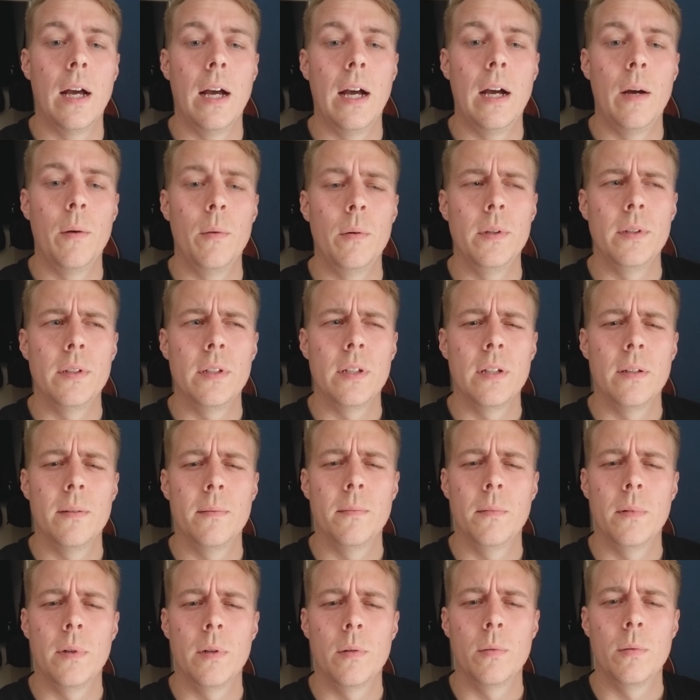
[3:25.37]
And we
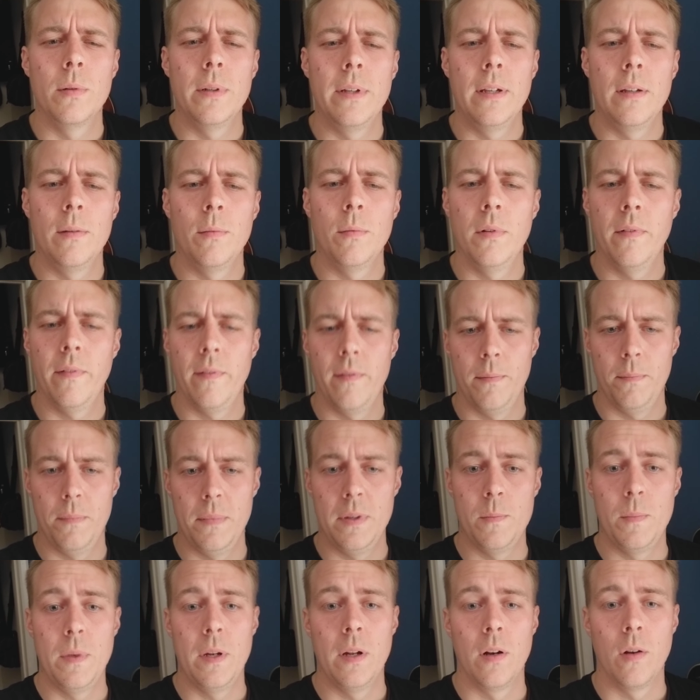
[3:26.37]
said, well,
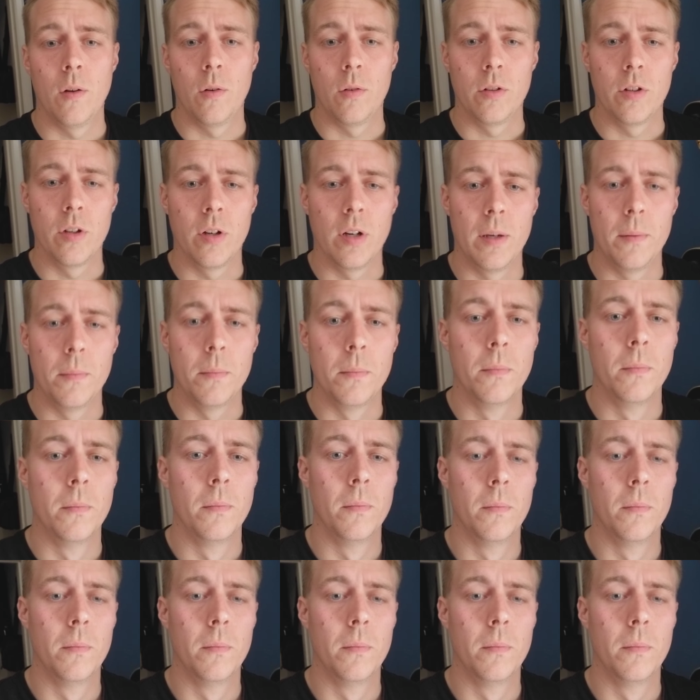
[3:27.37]
it's been a long time.